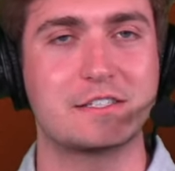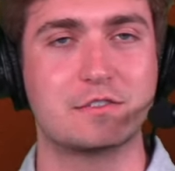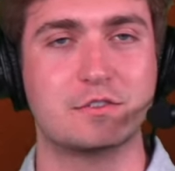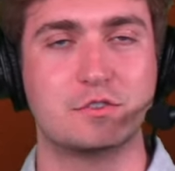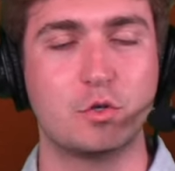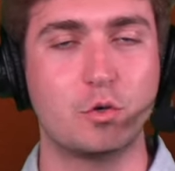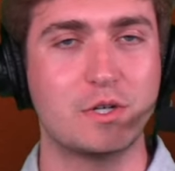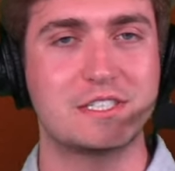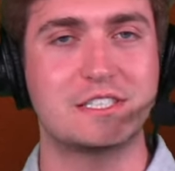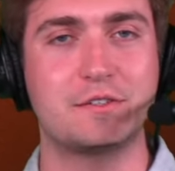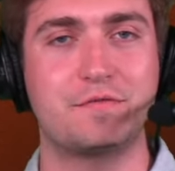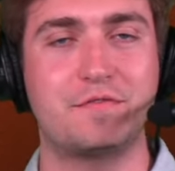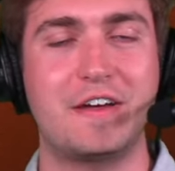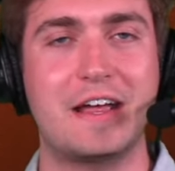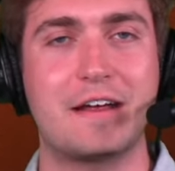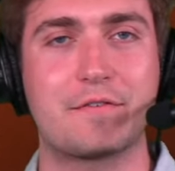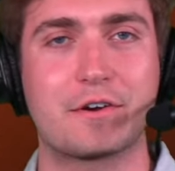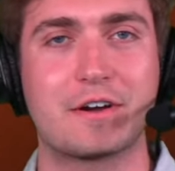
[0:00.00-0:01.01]
So do us a
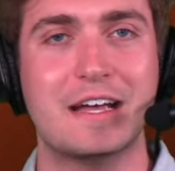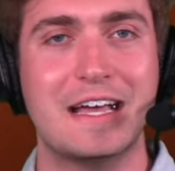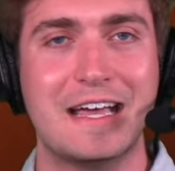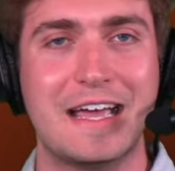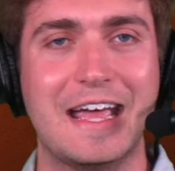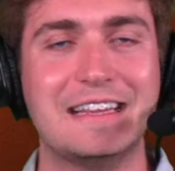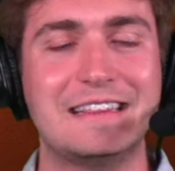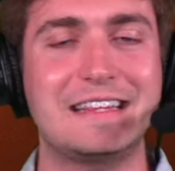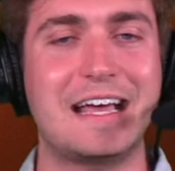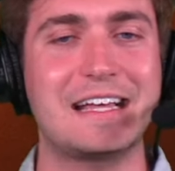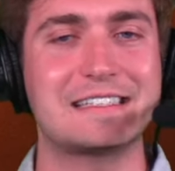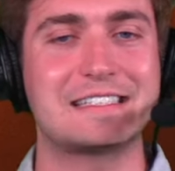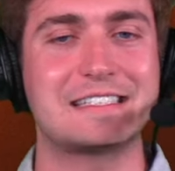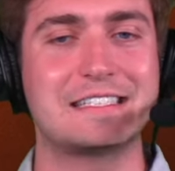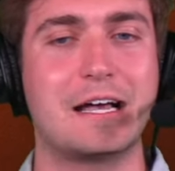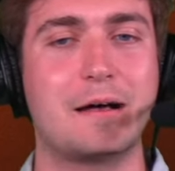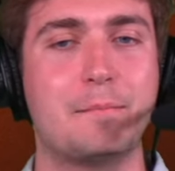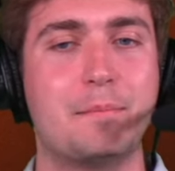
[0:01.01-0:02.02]
favor, hit that
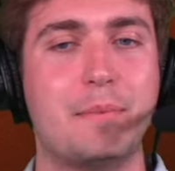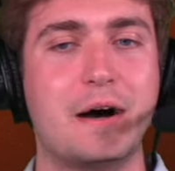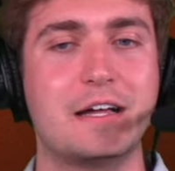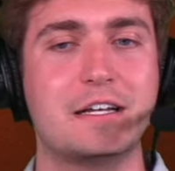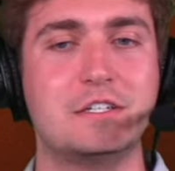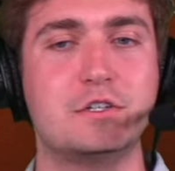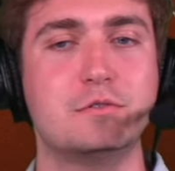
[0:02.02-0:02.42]
sub button,